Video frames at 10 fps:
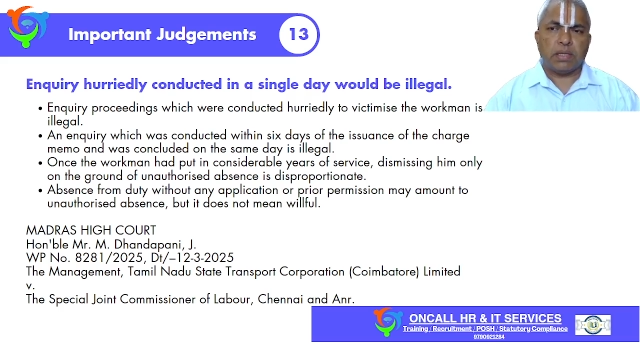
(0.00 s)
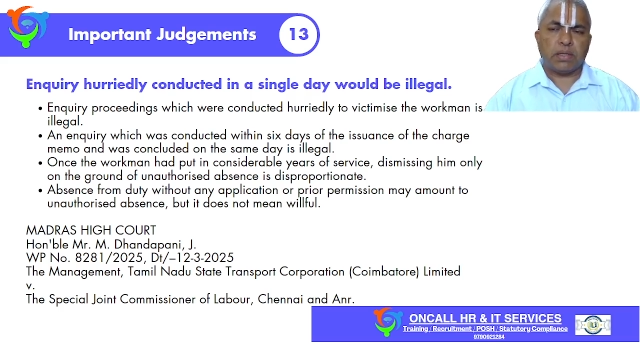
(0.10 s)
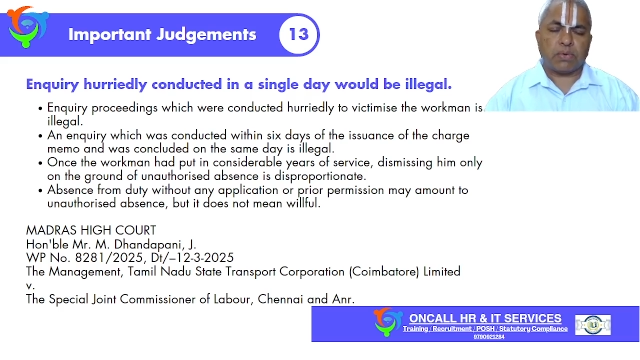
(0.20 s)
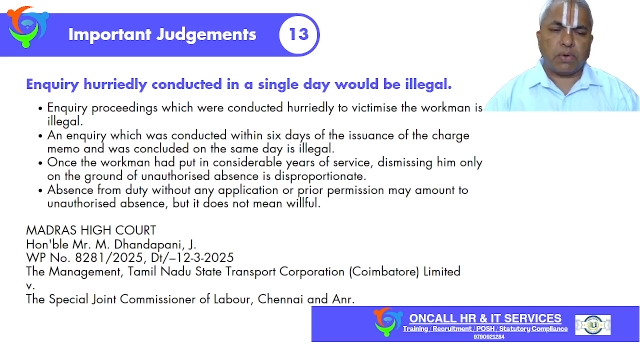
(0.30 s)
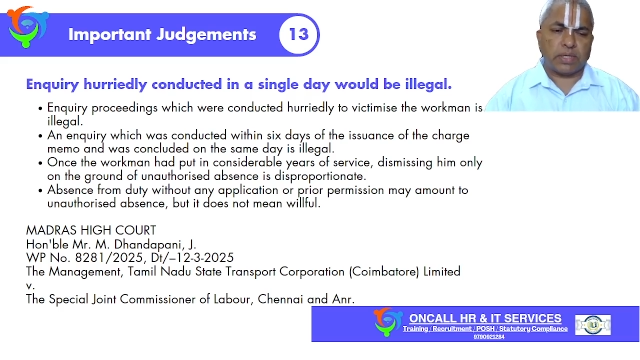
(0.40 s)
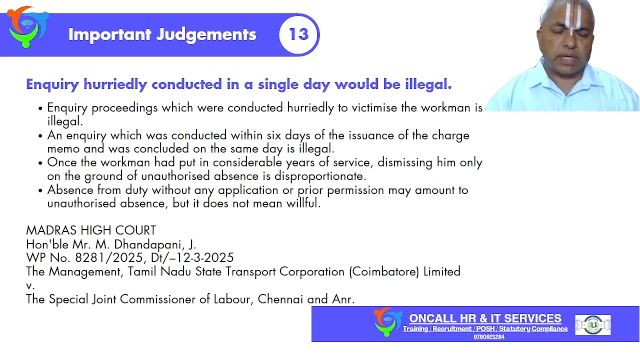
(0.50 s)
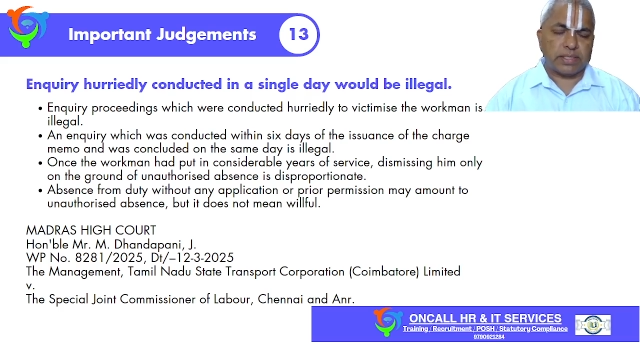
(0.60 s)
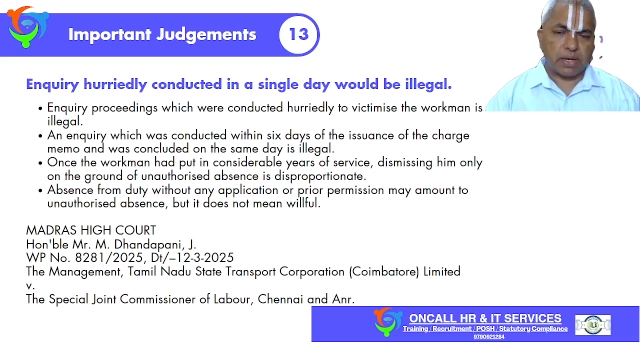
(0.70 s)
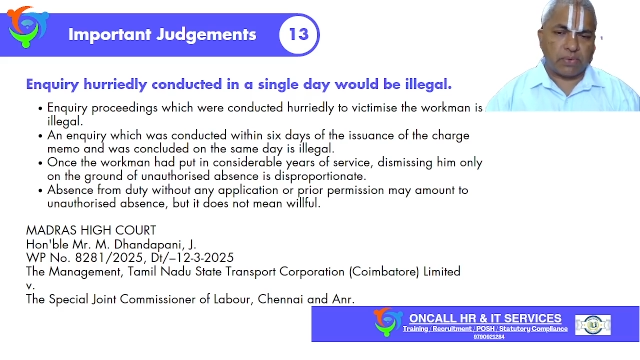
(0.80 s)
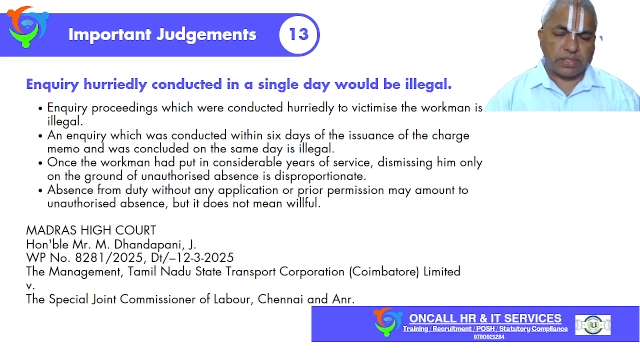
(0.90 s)
The court
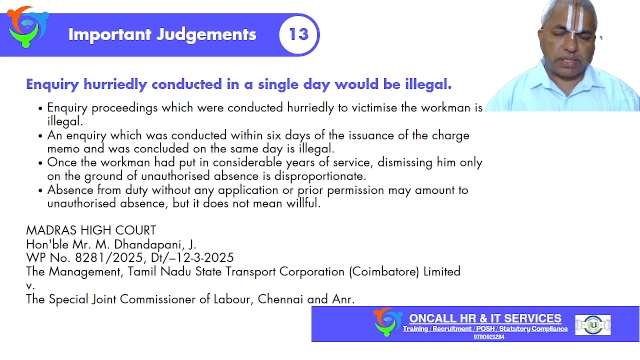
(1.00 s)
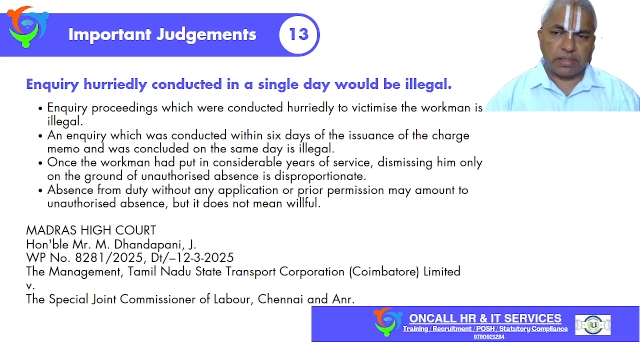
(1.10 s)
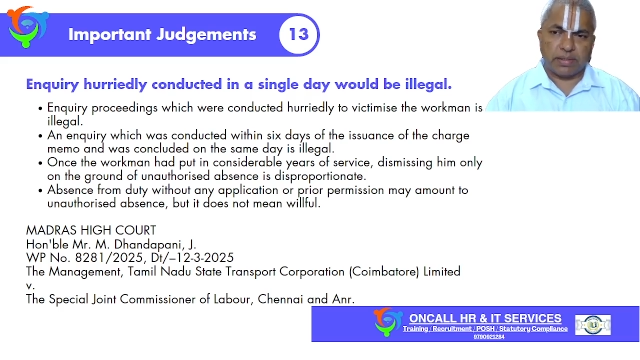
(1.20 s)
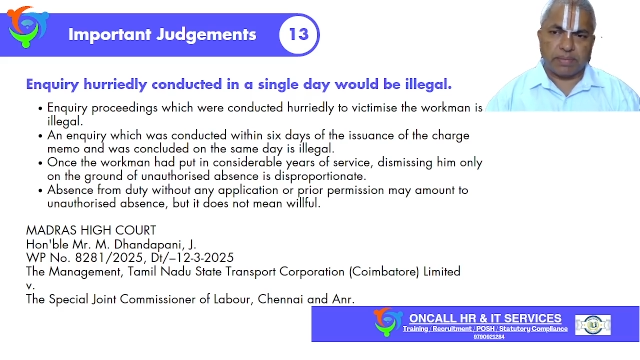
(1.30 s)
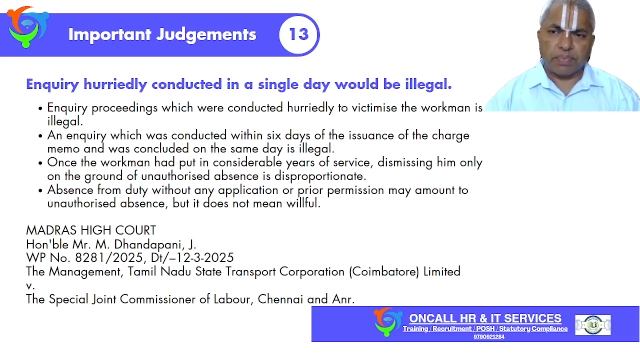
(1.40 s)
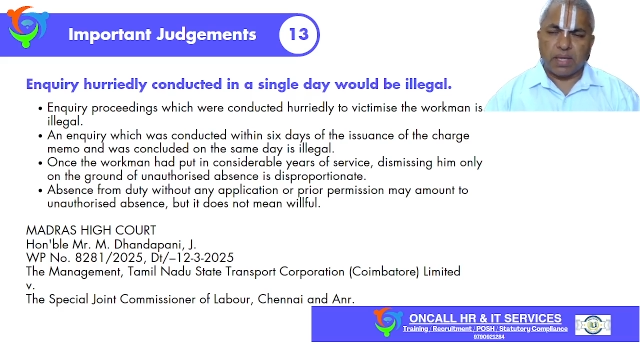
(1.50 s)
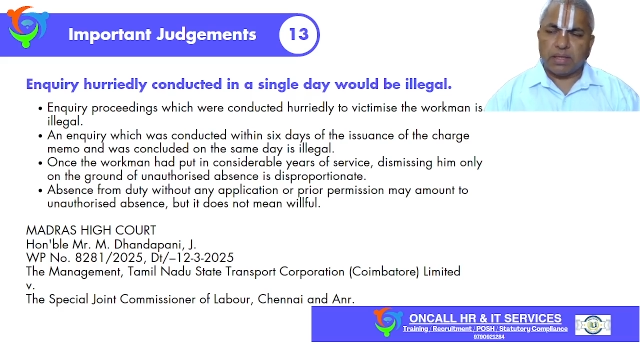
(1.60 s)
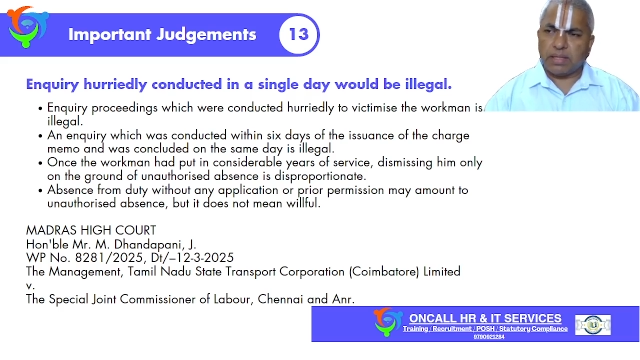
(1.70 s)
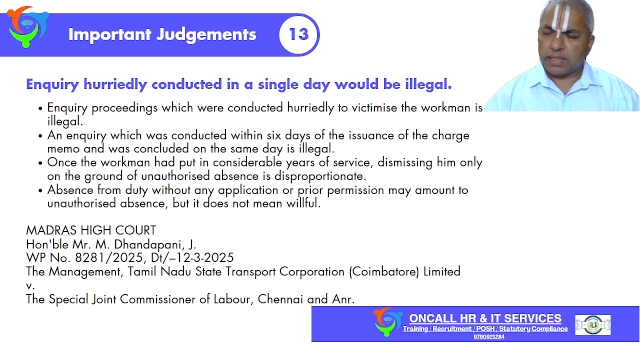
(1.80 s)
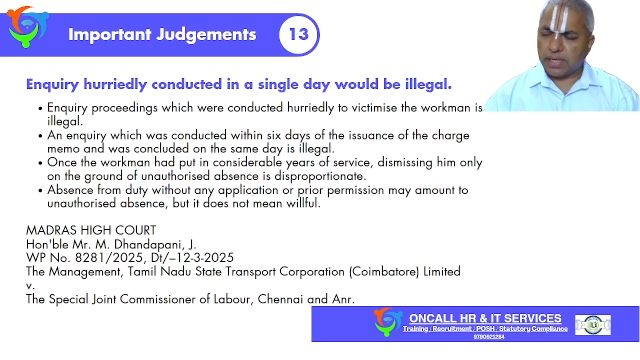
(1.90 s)
has questioned
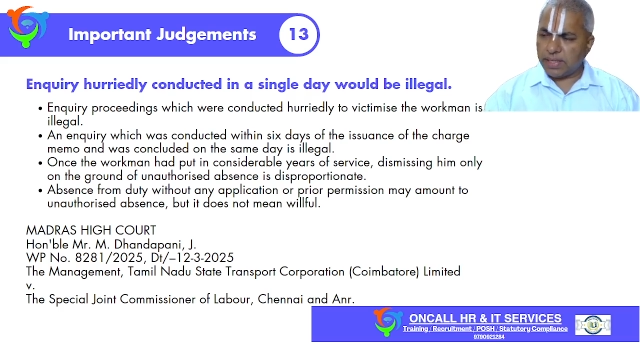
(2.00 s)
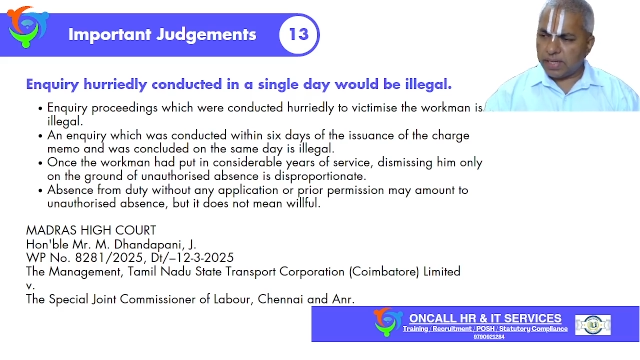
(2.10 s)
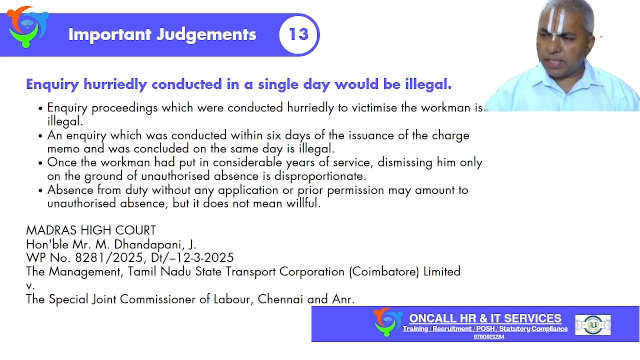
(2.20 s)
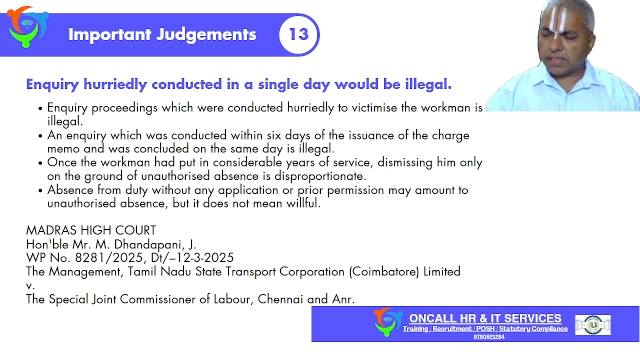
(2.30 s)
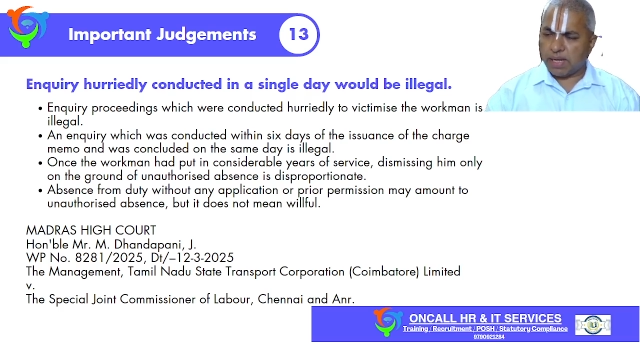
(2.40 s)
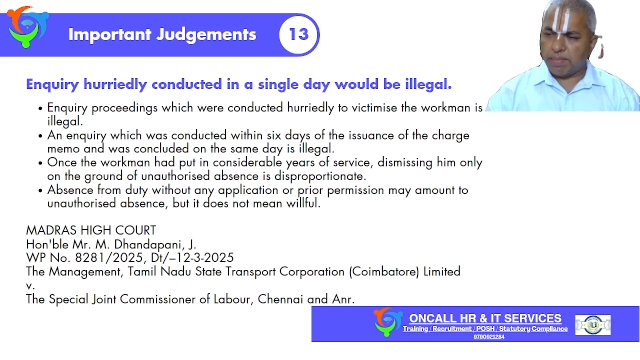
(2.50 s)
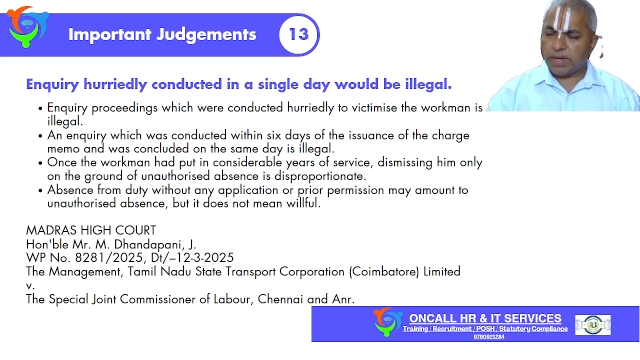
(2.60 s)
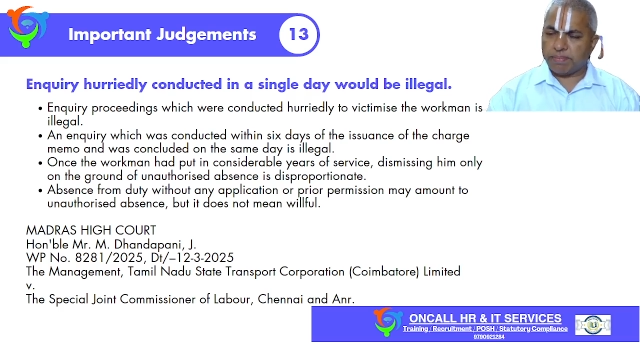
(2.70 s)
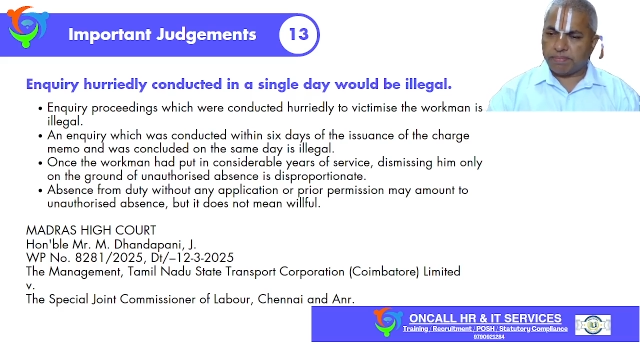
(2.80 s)
the 10 days coming